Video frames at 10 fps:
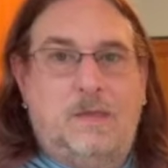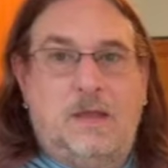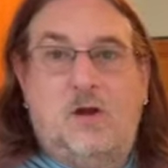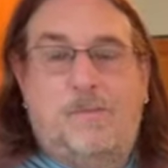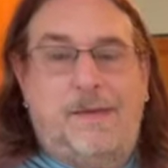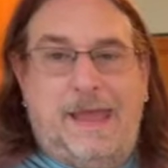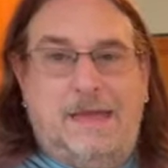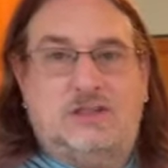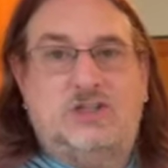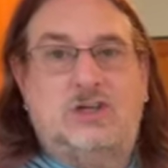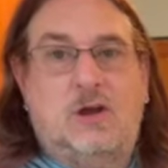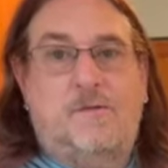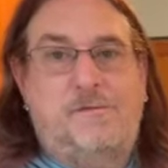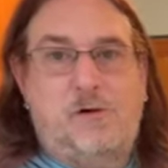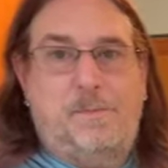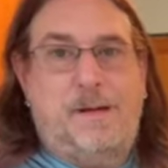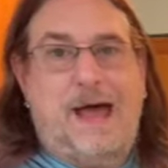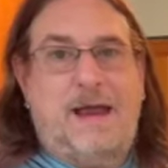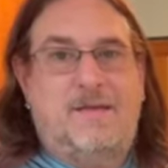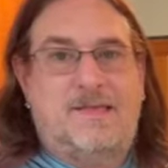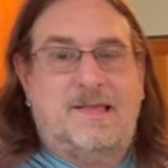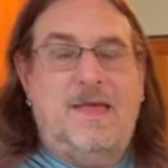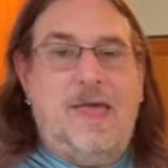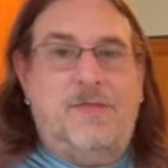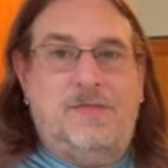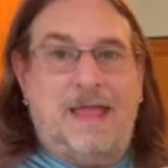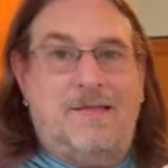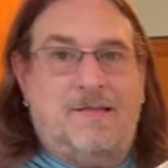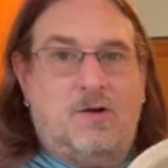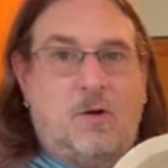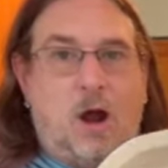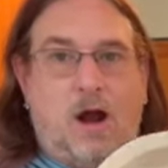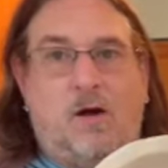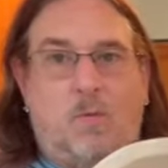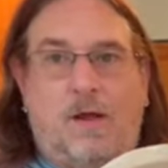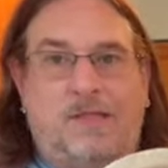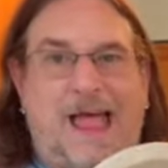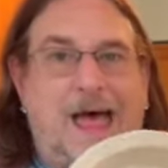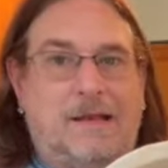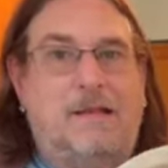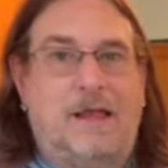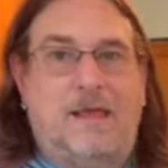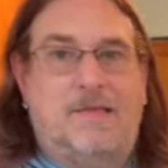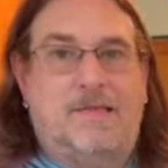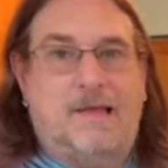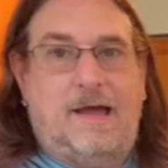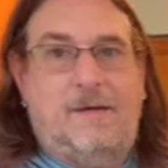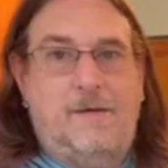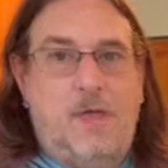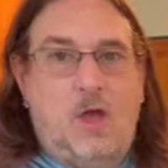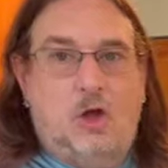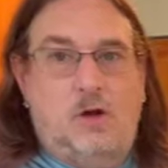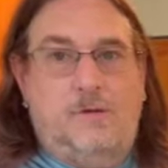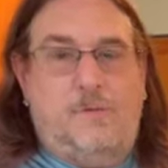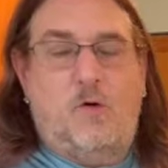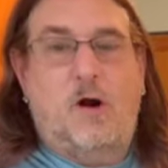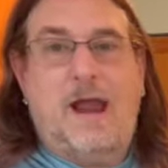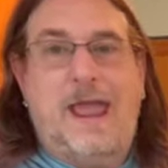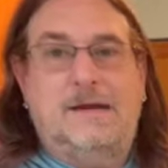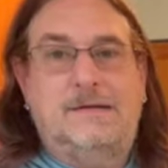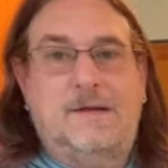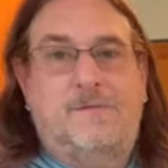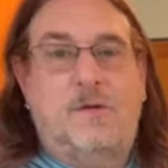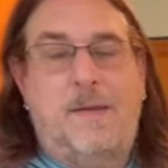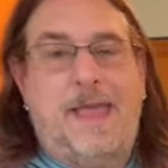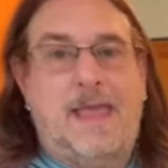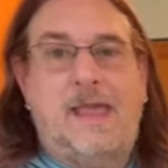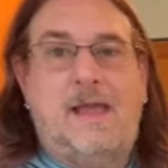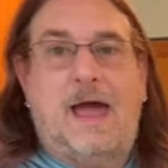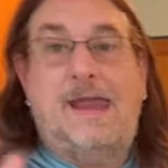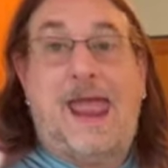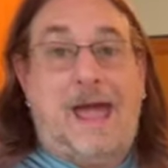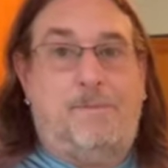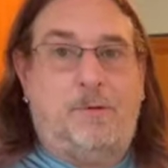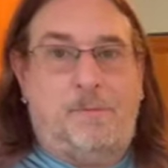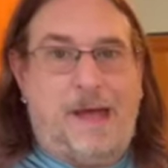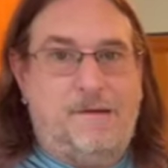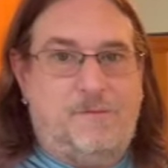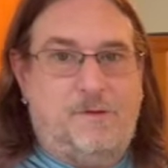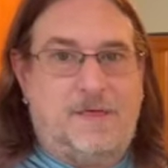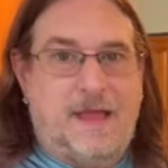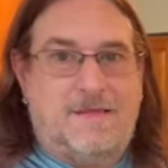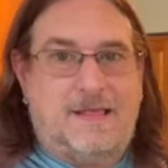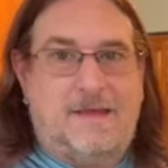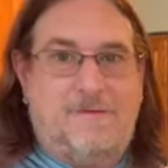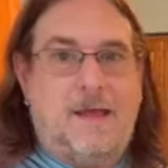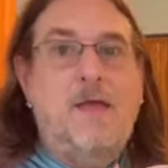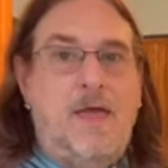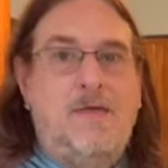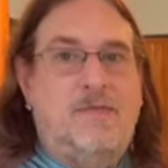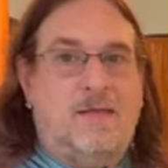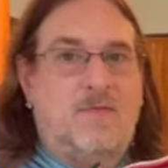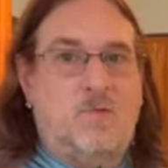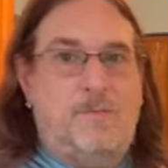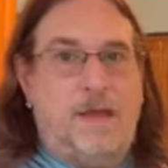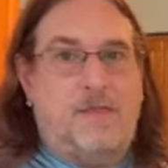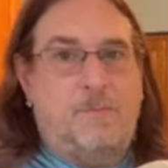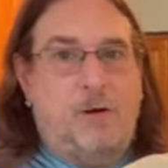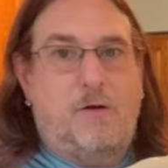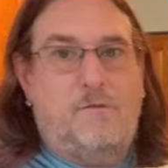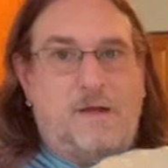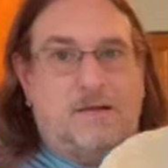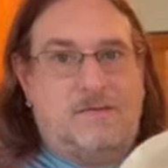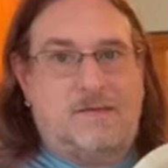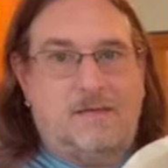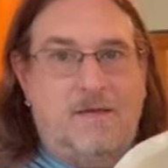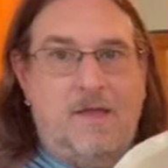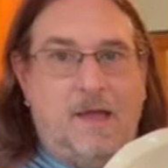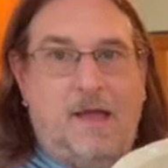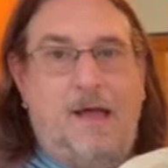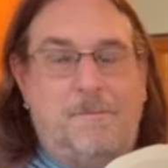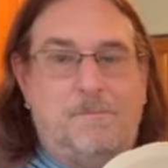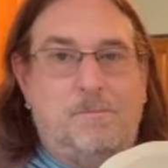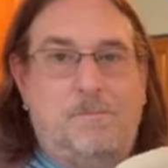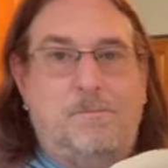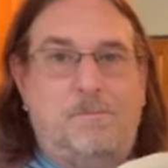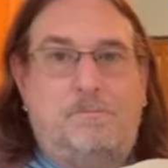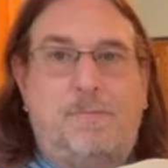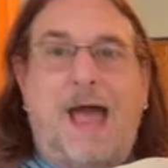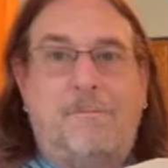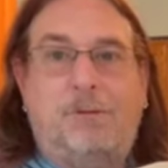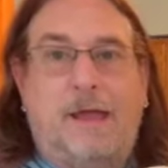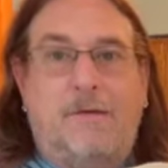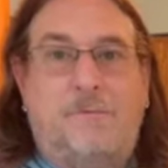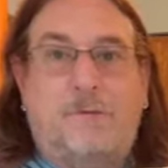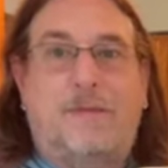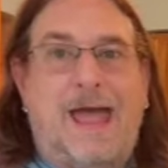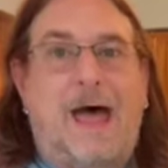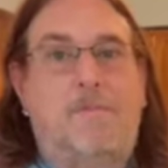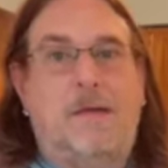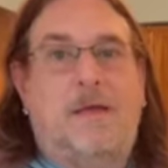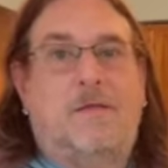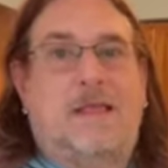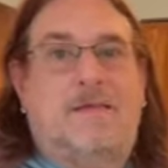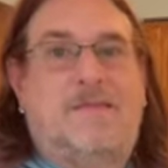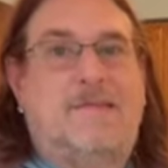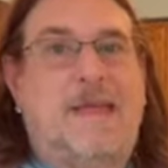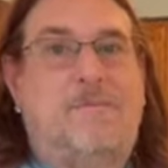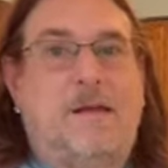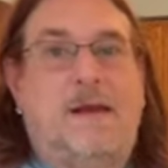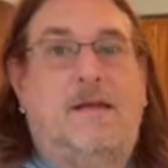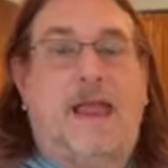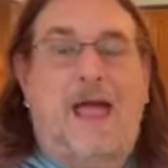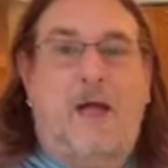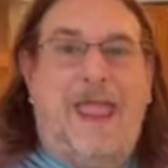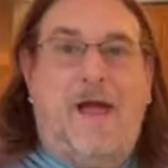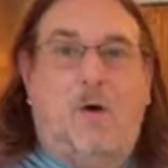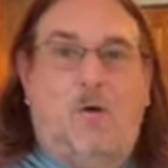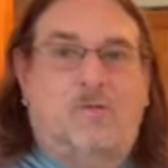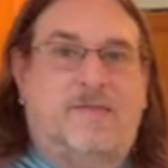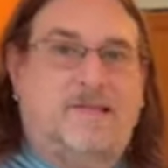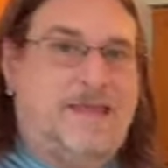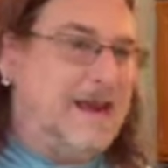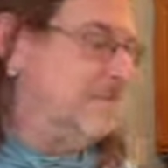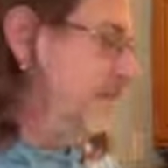your peach, your fruit pies. These are what that is good for. And if you're making an apple pie for Thanksgiving, this would be the perfect pie plate for that because it's deep and it holds a lot of